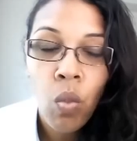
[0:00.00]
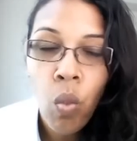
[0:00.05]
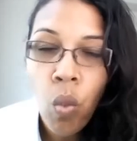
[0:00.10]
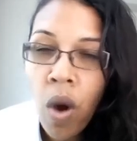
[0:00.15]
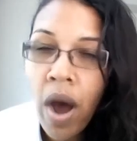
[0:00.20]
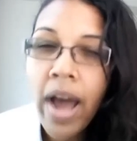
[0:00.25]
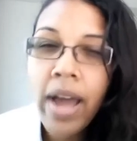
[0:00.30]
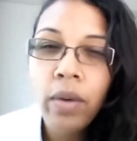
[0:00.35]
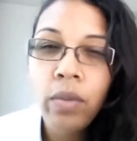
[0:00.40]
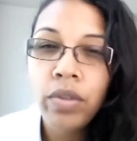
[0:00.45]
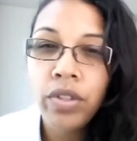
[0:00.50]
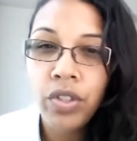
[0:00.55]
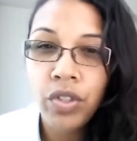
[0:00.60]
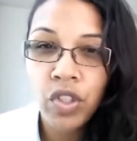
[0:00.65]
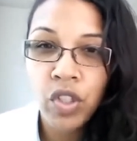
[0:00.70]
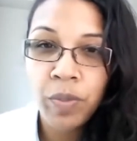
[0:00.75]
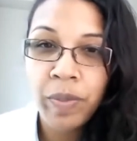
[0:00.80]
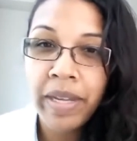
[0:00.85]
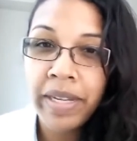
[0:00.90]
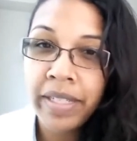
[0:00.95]
Why would
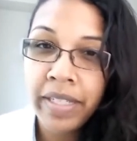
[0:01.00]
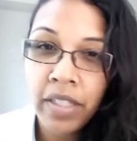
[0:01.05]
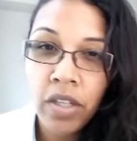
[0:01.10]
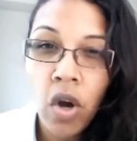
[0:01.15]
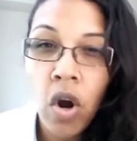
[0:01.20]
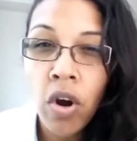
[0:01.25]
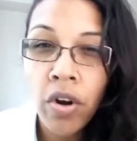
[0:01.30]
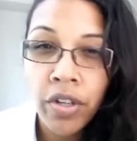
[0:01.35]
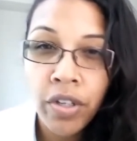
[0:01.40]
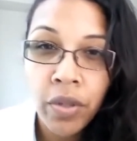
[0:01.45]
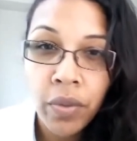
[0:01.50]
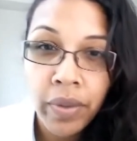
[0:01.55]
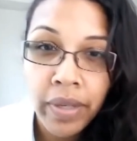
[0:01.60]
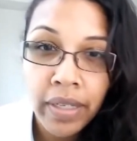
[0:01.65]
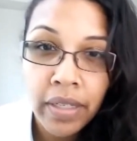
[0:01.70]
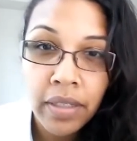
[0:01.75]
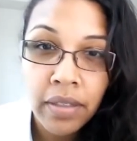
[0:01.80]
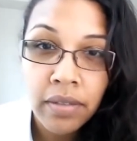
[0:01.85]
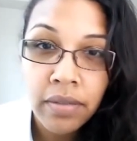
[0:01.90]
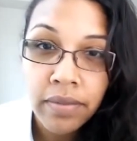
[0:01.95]
you spend it
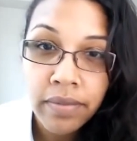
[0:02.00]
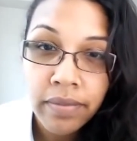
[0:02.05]
arguing?